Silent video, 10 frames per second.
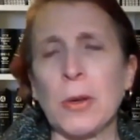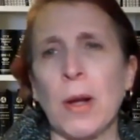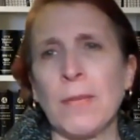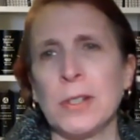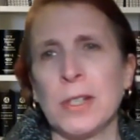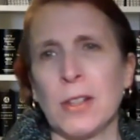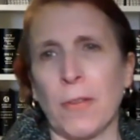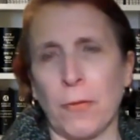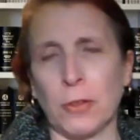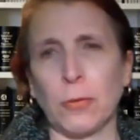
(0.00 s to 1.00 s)
so obviously
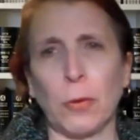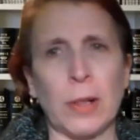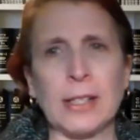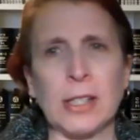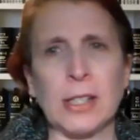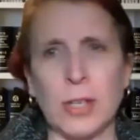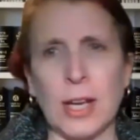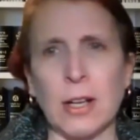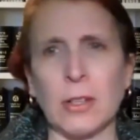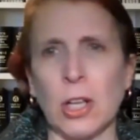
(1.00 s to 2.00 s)
the first four classes you
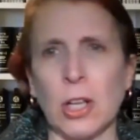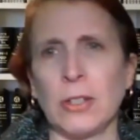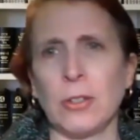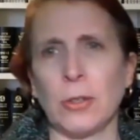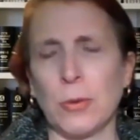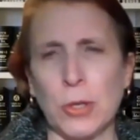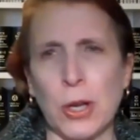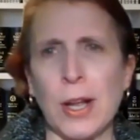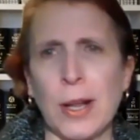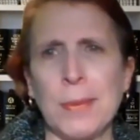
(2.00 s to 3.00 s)
take online on your own
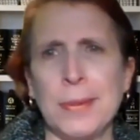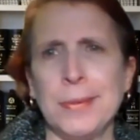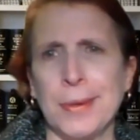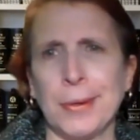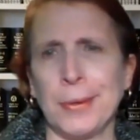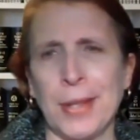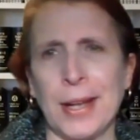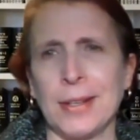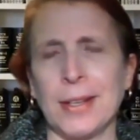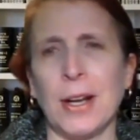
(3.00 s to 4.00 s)
time and all
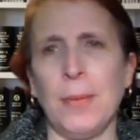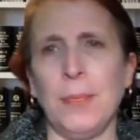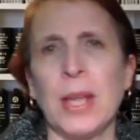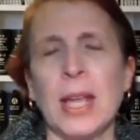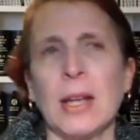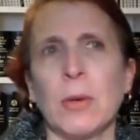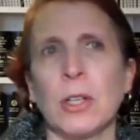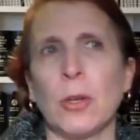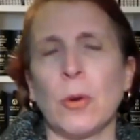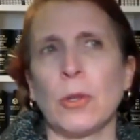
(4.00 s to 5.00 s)
that, and
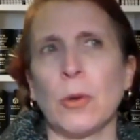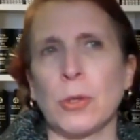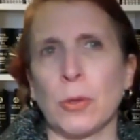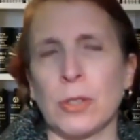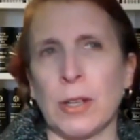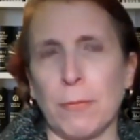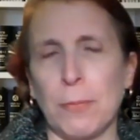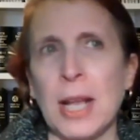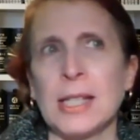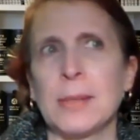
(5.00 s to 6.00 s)
those are
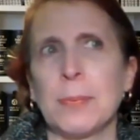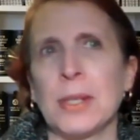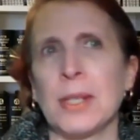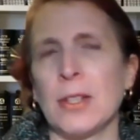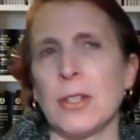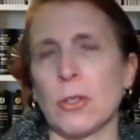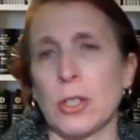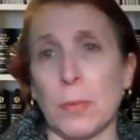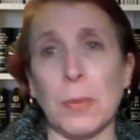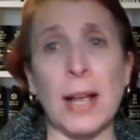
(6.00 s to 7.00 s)
self-paced, but then
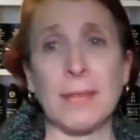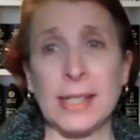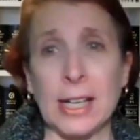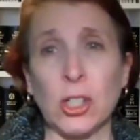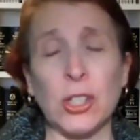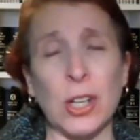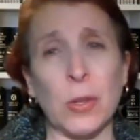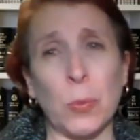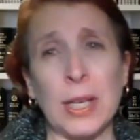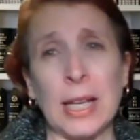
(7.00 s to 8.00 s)
there's some live sessions on
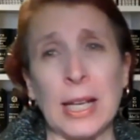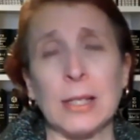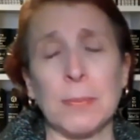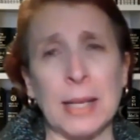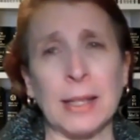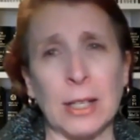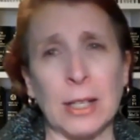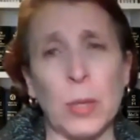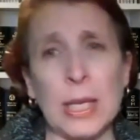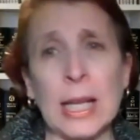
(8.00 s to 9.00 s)
the weekends, mainly on the
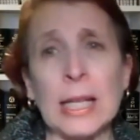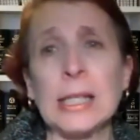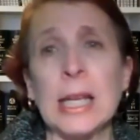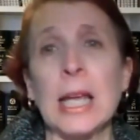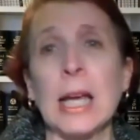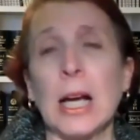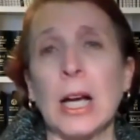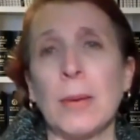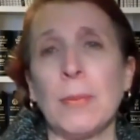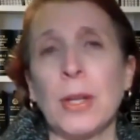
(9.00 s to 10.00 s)
weekends.
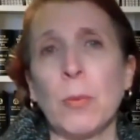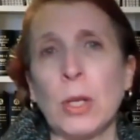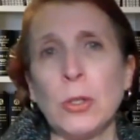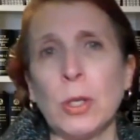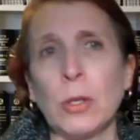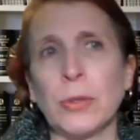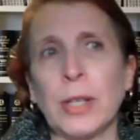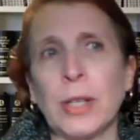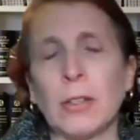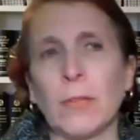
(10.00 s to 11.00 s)
Then once you're at Golden
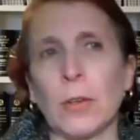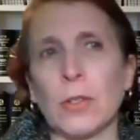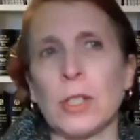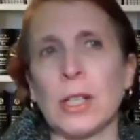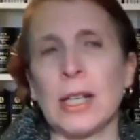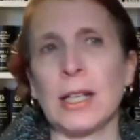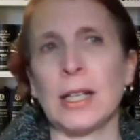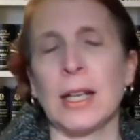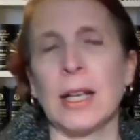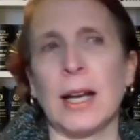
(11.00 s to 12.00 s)
Gate
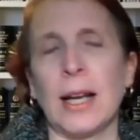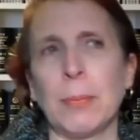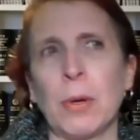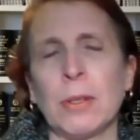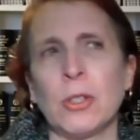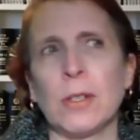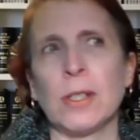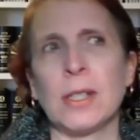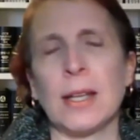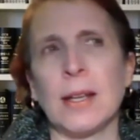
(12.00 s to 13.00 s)
University, I probably should have
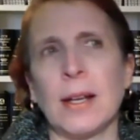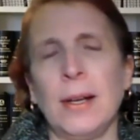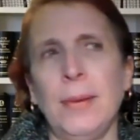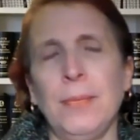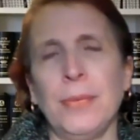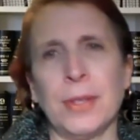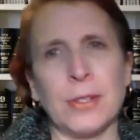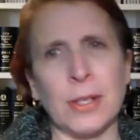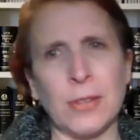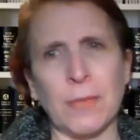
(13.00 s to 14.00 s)
said, that's
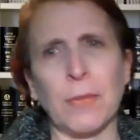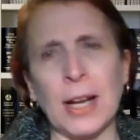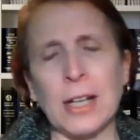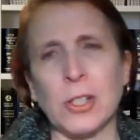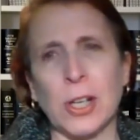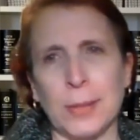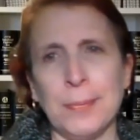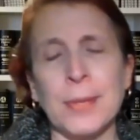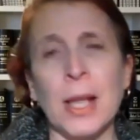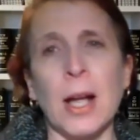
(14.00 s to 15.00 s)
a good thing for next time.